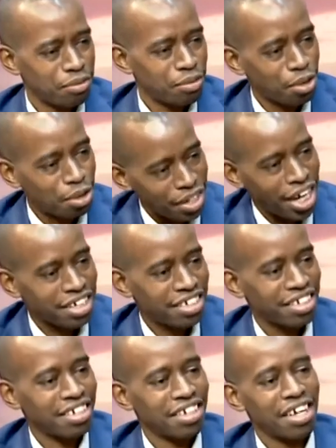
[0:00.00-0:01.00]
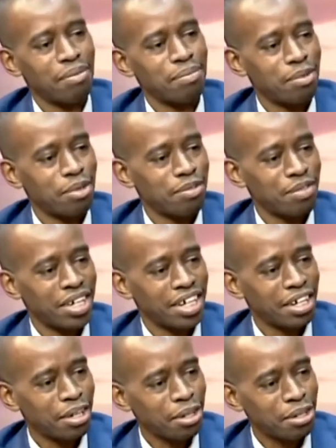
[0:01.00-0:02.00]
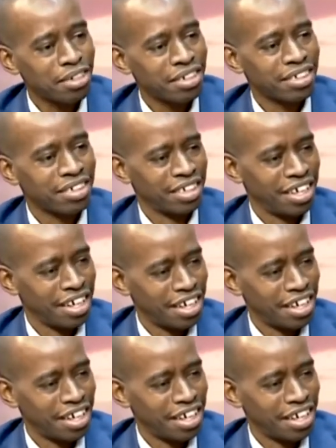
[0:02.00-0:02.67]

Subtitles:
If you're conducting a poll very close,